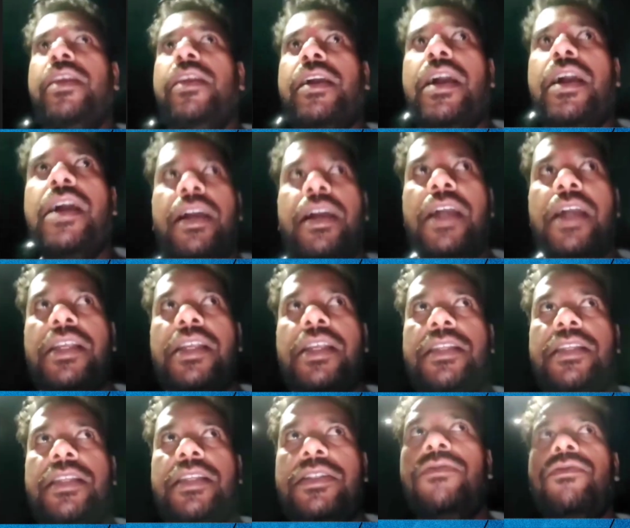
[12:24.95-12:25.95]
it will
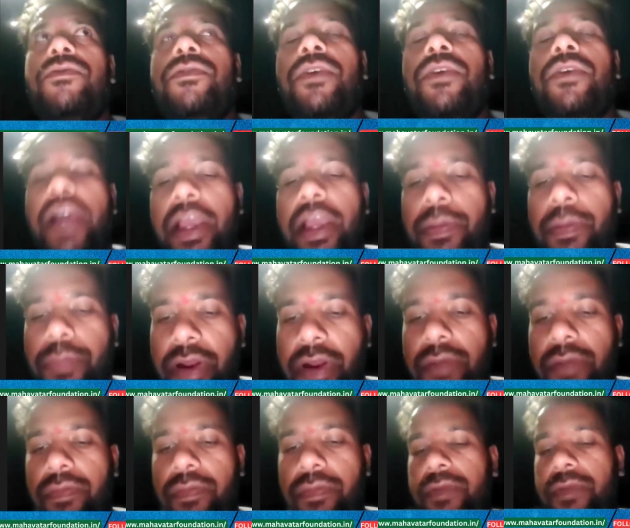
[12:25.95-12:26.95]
cause us to
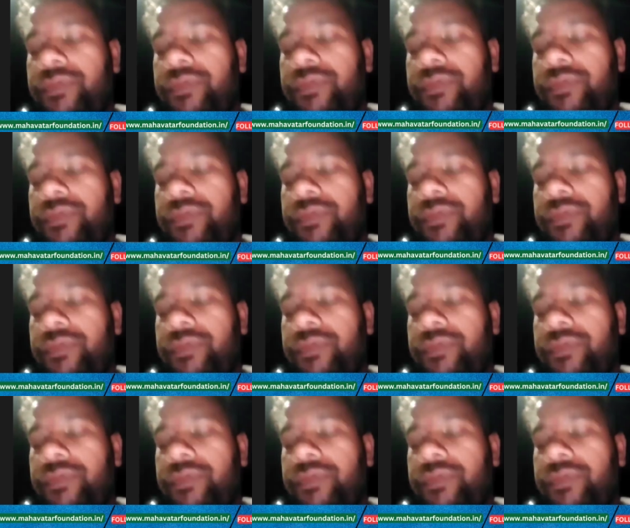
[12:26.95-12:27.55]
eye problem.